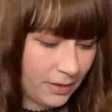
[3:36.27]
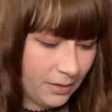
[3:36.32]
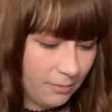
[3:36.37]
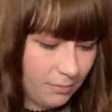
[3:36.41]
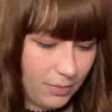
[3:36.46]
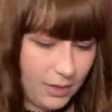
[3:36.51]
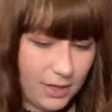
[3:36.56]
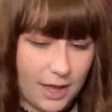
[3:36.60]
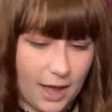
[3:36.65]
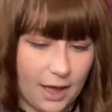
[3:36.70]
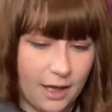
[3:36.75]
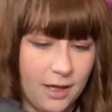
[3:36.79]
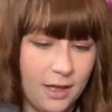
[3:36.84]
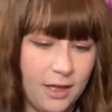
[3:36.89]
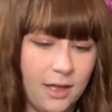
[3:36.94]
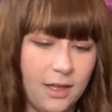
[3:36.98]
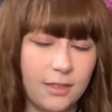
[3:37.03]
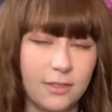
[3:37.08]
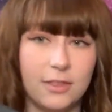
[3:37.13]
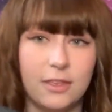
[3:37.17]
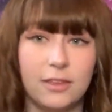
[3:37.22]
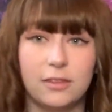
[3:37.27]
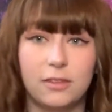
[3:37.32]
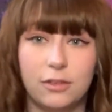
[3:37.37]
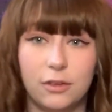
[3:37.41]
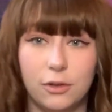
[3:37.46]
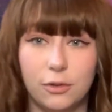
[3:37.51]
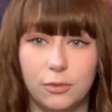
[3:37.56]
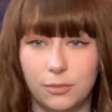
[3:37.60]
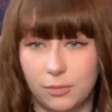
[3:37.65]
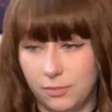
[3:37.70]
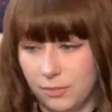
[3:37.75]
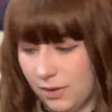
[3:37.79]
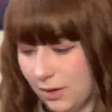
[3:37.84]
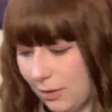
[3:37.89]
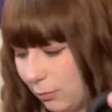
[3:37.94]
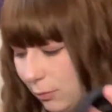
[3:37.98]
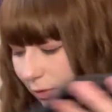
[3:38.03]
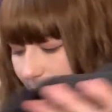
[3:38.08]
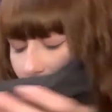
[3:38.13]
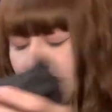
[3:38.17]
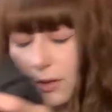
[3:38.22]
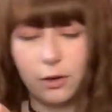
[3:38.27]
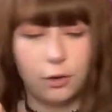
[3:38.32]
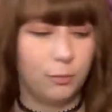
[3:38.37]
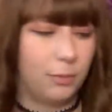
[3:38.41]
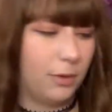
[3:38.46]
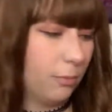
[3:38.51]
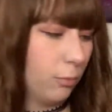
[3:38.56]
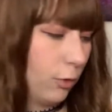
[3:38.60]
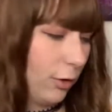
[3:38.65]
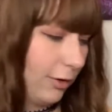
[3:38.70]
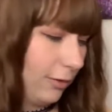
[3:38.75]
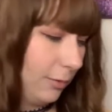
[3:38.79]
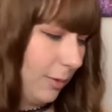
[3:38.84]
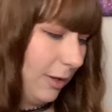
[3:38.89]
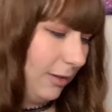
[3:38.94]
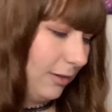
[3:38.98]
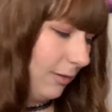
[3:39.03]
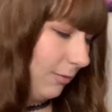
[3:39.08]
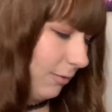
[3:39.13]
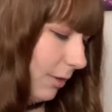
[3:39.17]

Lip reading: But yeah, this suit was a little bit more expensive